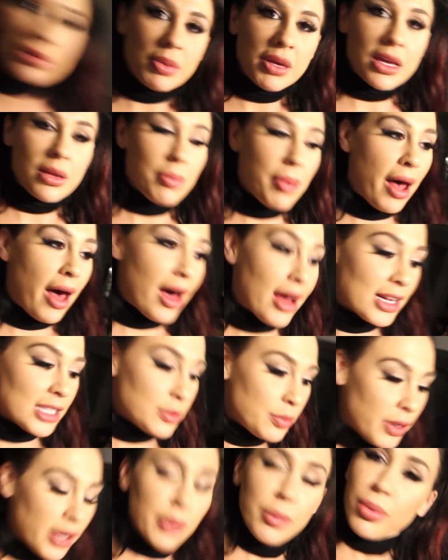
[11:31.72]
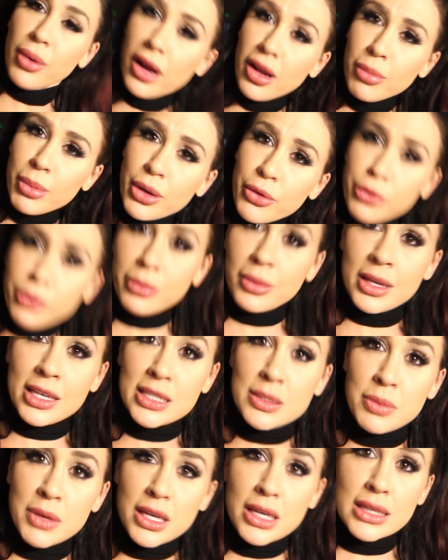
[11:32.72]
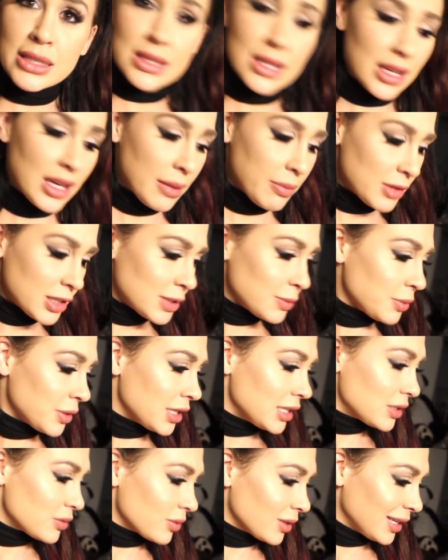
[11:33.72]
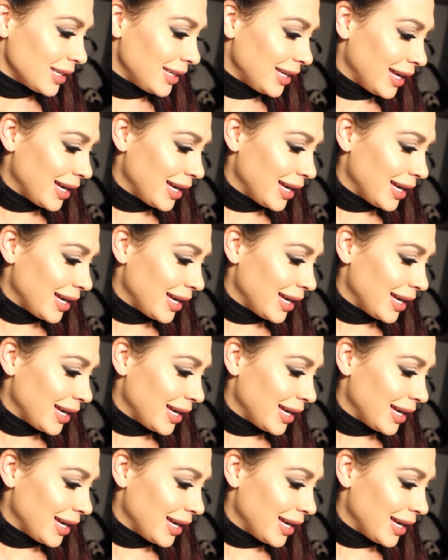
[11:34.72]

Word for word: to be unpacked, but I'm proud of my roommates because they kept this place really